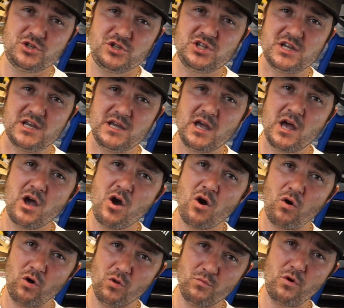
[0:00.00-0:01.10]
see
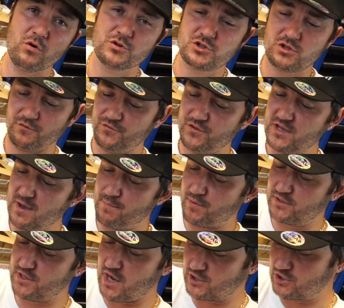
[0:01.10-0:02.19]
on most of the uh,
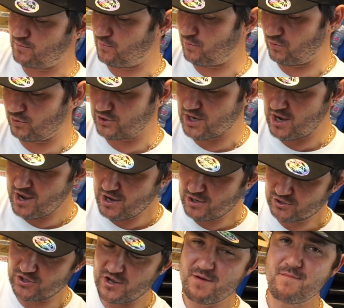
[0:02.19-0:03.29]
production boards.
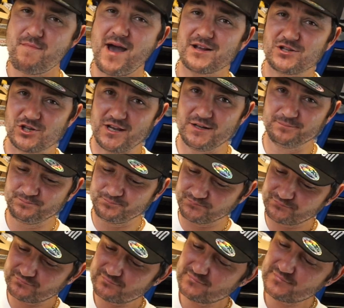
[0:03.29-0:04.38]
So imagine
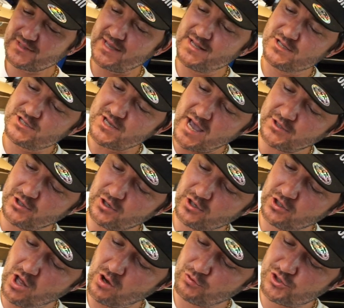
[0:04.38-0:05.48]
inside the
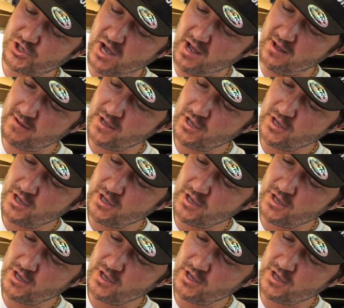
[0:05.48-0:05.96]
enclosure,